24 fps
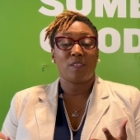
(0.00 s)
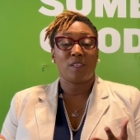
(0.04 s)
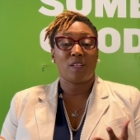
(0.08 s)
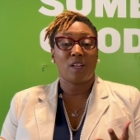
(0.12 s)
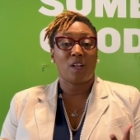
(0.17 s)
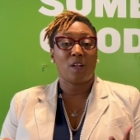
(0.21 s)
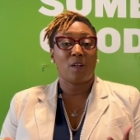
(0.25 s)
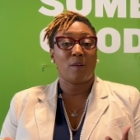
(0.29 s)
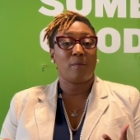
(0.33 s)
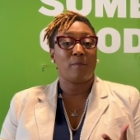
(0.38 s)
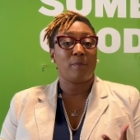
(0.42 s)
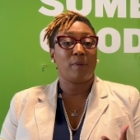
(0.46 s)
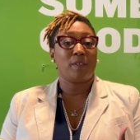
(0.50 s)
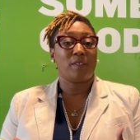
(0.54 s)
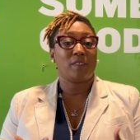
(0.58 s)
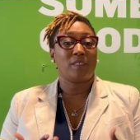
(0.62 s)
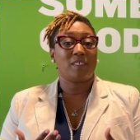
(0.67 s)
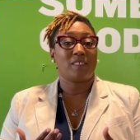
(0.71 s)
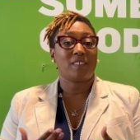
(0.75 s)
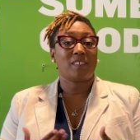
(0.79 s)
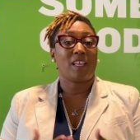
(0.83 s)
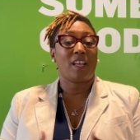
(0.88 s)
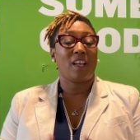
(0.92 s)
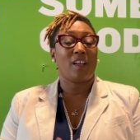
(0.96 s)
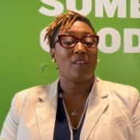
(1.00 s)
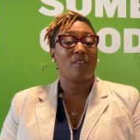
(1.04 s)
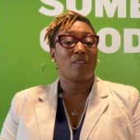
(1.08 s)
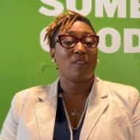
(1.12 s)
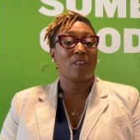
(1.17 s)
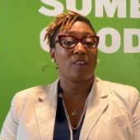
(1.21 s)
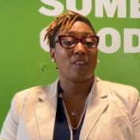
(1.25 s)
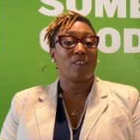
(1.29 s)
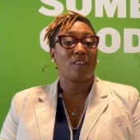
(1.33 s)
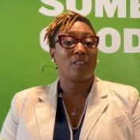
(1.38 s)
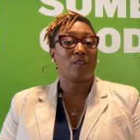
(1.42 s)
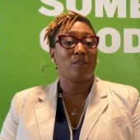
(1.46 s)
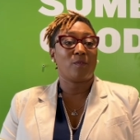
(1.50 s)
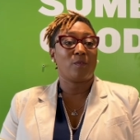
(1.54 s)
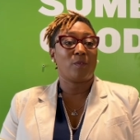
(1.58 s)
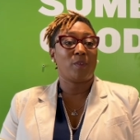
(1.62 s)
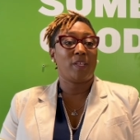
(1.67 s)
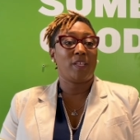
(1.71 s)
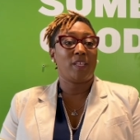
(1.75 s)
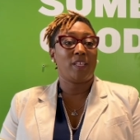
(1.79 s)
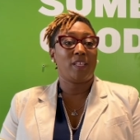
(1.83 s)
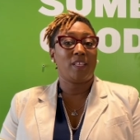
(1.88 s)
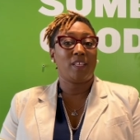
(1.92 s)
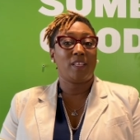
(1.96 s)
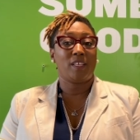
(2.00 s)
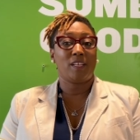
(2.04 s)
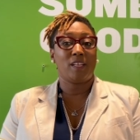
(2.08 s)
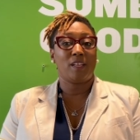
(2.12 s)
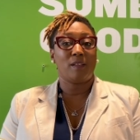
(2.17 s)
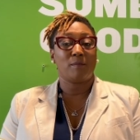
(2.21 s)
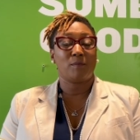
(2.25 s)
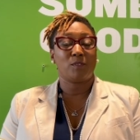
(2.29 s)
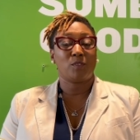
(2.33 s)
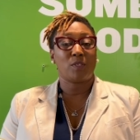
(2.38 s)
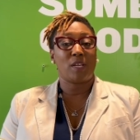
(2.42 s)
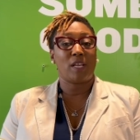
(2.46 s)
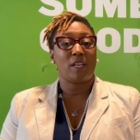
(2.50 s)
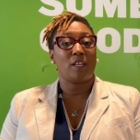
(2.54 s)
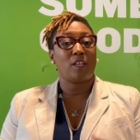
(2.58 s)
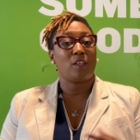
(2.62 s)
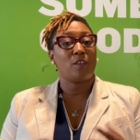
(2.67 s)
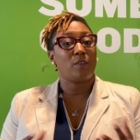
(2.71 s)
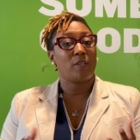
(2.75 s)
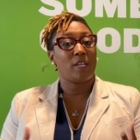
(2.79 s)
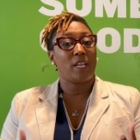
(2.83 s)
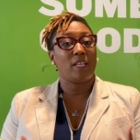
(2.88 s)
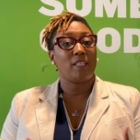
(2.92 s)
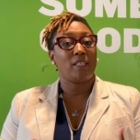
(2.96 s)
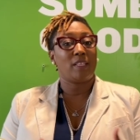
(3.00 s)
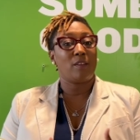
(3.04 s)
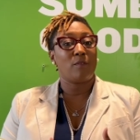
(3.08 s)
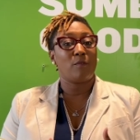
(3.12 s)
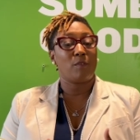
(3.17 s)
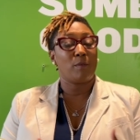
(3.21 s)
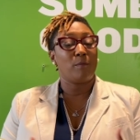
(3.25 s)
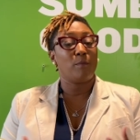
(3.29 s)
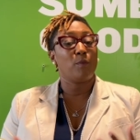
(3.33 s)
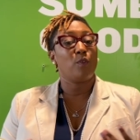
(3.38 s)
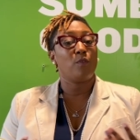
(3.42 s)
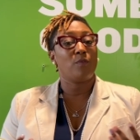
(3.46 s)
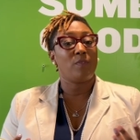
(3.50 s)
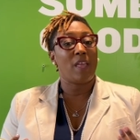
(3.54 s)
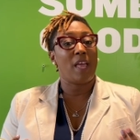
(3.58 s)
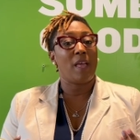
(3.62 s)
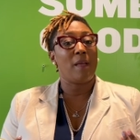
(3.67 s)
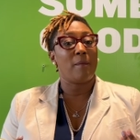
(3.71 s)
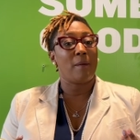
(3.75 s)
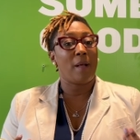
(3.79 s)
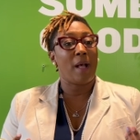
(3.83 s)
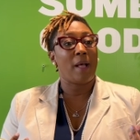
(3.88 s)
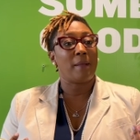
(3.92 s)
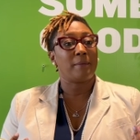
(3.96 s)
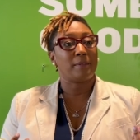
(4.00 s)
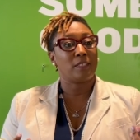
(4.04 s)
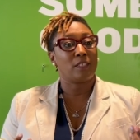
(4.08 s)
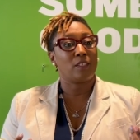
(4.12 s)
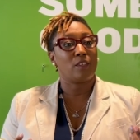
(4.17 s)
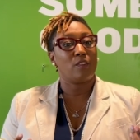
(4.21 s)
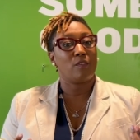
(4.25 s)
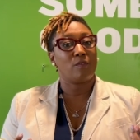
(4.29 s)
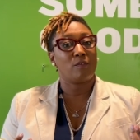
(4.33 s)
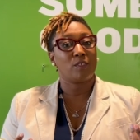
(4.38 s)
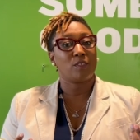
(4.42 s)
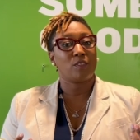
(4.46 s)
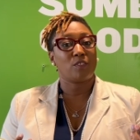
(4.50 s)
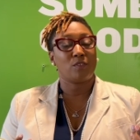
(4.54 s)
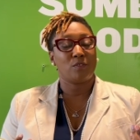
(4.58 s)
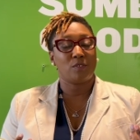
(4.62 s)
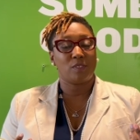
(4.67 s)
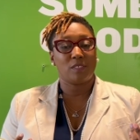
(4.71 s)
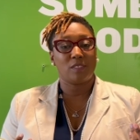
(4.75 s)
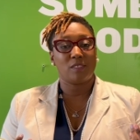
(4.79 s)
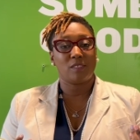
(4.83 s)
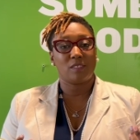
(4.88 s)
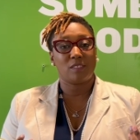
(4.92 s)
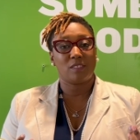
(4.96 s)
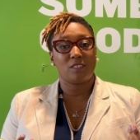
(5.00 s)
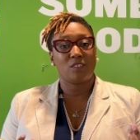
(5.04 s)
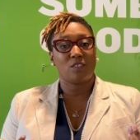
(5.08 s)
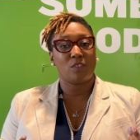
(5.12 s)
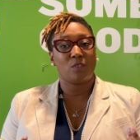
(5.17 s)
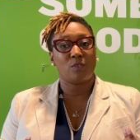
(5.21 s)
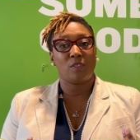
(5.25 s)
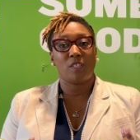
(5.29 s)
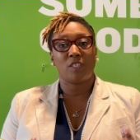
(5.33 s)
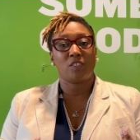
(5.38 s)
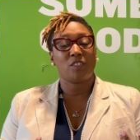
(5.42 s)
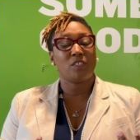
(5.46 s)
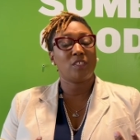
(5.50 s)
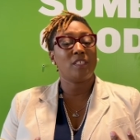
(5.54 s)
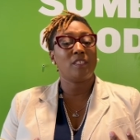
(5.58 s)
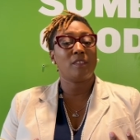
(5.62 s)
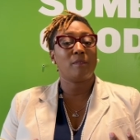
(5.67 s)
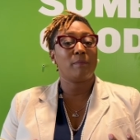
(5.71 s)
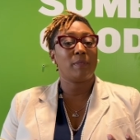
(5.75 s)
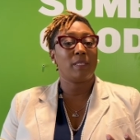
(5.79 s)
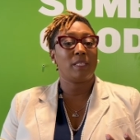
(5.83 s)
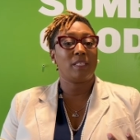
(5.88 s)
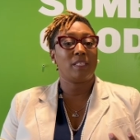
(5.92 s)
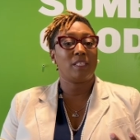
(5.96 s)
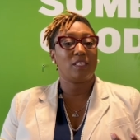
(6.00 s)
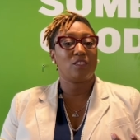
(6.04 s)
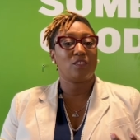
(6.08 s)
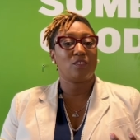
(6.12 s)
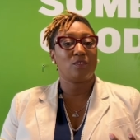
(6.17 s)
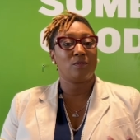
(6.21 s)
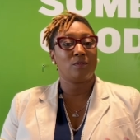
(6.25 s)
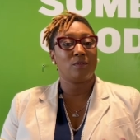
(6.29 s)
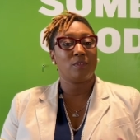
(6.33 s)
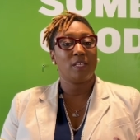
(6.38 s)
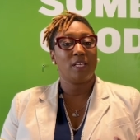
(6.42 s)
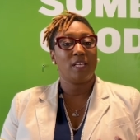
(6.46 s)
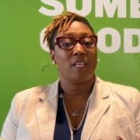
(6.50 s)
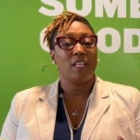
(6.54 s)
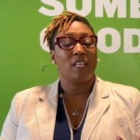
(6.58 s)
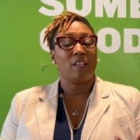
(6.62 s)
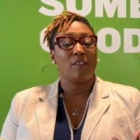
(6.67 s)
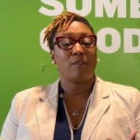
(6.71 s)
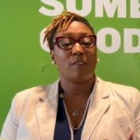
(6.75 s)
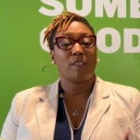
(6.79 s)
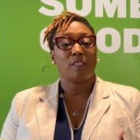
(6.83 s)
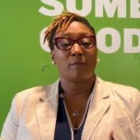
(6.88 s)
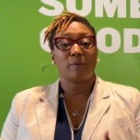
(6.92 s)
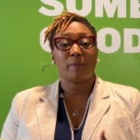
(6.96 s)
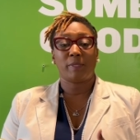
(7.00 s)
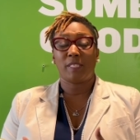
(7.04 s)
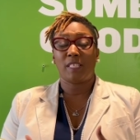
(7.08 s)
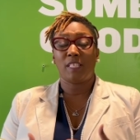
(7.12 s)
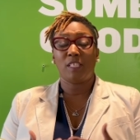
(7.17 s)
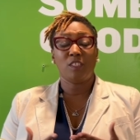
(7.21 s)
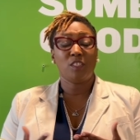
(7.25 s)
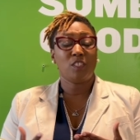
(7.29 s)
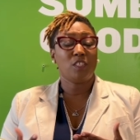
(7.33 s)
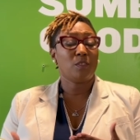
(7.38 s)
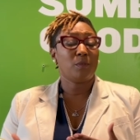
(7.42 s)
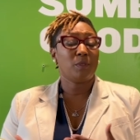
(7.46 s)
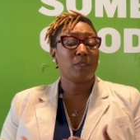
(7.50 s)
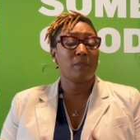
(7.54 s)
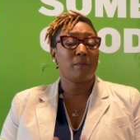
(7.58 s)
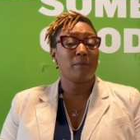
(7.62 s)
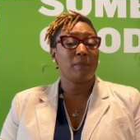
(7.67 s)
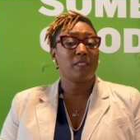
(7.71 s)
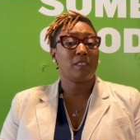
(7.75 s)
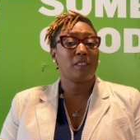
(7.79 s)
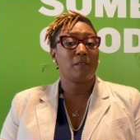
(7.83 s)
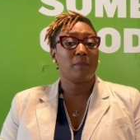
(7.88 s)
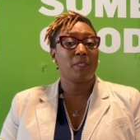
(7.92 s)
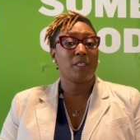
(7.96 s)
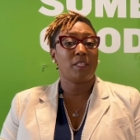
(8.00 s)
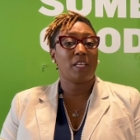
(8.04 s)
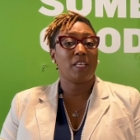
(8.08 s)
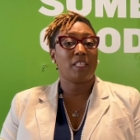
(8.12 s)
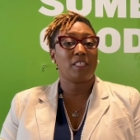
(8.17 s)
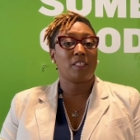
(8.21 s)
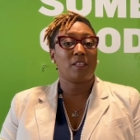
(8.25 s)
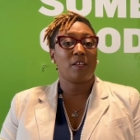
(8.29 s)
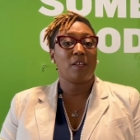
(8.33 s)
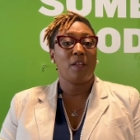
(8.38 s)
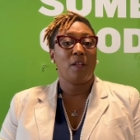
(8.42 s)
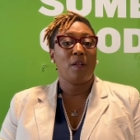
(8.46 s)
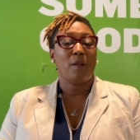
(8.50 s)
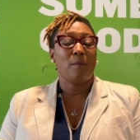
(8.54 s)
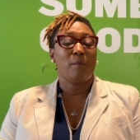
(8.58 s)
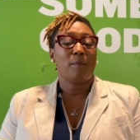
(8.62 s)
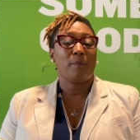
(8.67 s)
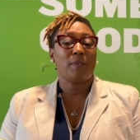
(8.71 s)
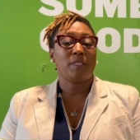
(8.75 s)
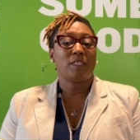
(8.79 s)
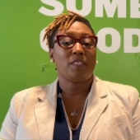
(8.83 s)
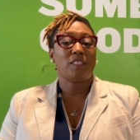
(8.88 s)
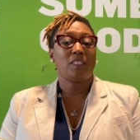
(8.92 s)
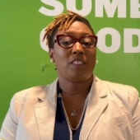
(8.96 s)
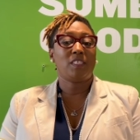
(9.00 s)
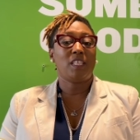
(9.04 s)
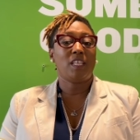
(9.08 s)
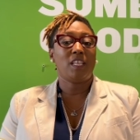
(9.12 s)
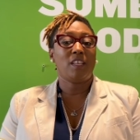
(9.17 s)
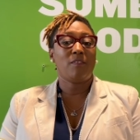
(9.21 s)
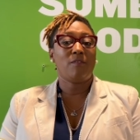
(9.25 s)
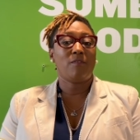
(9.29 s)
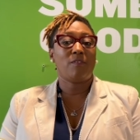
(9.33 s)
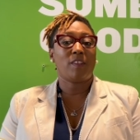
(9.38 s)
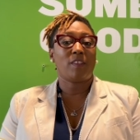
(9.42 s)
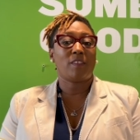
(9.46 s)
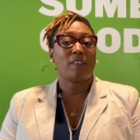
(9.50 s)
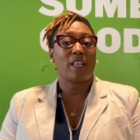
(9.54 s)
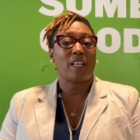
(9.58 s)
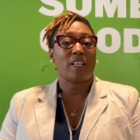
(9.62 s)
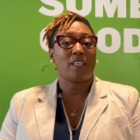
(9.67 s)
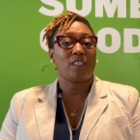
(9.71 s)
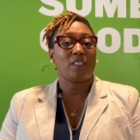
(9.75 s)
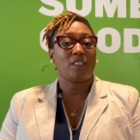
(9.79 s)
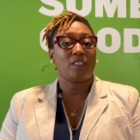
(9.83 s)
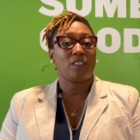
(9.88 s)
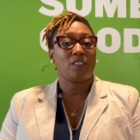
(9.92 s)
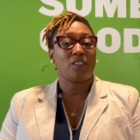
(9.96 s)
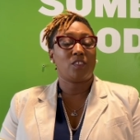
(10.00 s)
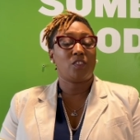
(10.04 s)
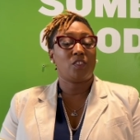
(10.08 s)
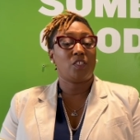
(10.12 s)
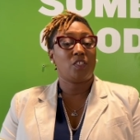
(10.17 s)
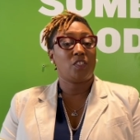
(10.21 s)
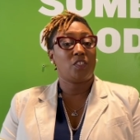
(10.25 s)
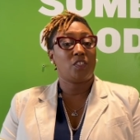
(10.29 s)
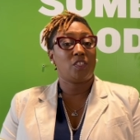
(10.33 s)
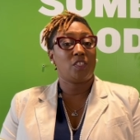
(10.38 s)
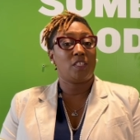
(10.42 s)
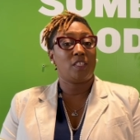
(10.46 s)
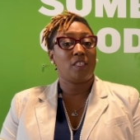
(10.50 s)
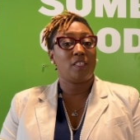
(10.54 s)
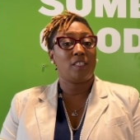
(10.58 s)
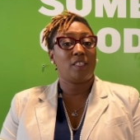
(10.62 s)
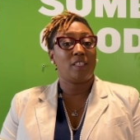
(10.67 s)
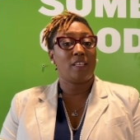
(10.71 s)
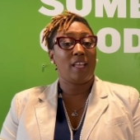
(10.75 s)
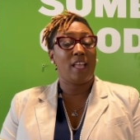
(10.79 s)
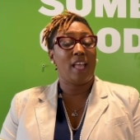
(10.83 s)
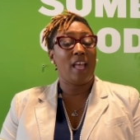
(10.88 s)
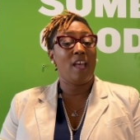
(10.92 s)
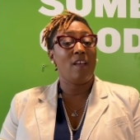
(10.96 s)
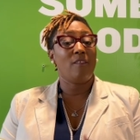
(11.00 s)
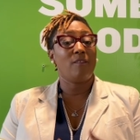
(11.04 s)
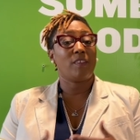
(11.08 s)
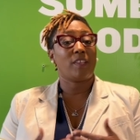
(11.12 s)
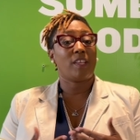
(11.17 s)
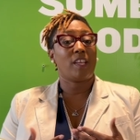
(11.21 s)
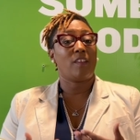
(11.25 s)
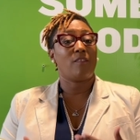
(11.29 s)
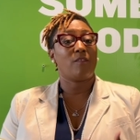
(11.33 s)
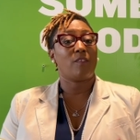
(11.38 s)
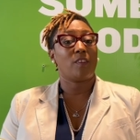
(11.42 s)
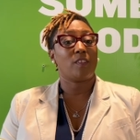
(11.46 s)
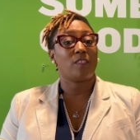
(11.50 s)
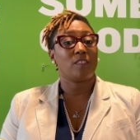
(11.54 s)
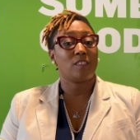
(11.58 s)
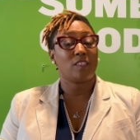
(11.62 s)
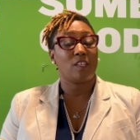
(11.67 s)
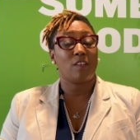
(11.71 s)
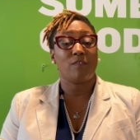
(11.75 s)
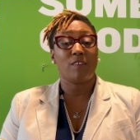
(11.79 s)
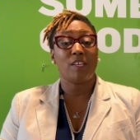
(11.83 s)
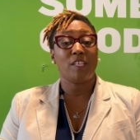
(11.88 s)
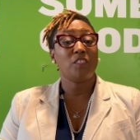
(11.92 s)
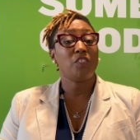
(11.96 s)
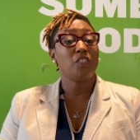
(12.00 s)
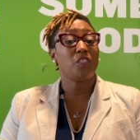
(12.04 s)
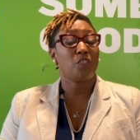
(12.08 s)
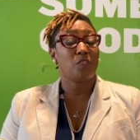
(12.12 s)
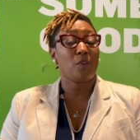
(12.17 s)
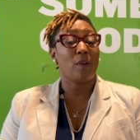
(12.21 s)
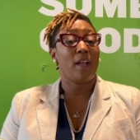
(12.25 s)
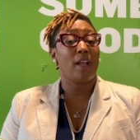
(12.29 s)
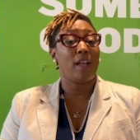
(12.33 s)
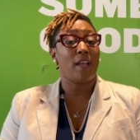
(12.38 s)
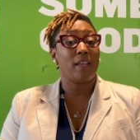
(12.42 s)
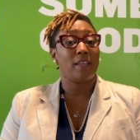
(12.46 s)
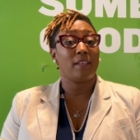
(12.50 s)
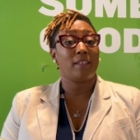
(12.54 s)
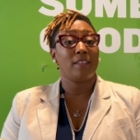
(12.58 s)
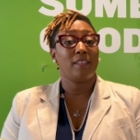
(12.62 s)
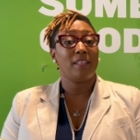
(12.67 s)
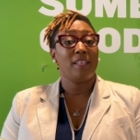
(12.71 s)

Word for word: her bill is covered. We um, try to create that, remove that obstacle for students. So there shouldn't have been an issue in first place. And it just was a miscommunication. But she felt like she should advocate for herself, and she tried.